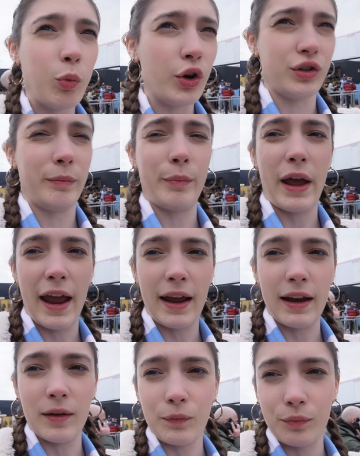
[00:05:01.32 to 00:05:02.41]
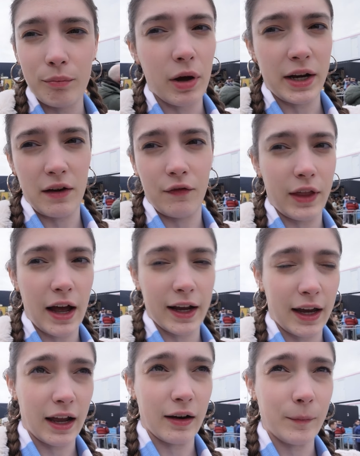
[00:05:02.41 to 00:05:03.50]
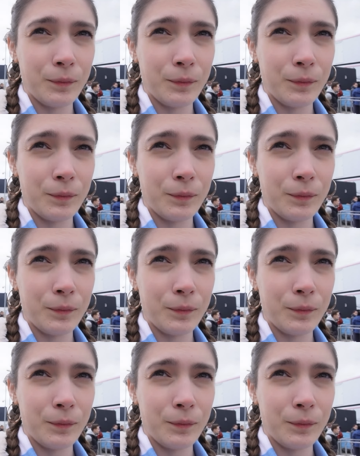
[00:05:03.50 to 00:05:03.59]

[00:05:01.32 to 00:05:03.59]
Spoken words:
wouldn't pay money for that again.